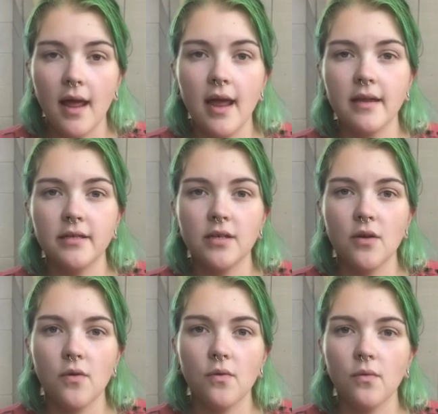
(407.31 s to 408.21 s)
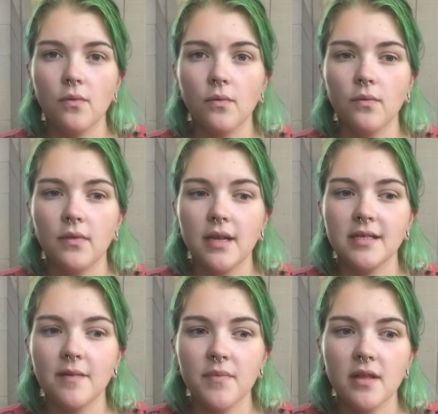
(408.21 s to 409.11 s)
And so that's
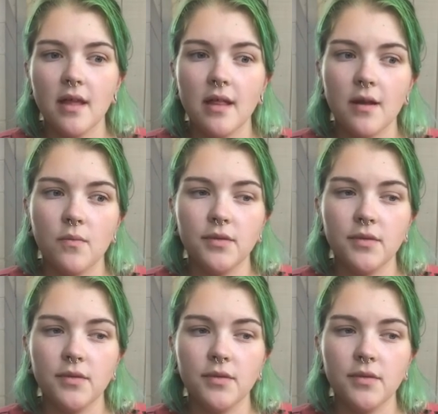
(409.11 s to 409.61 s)
something that, like,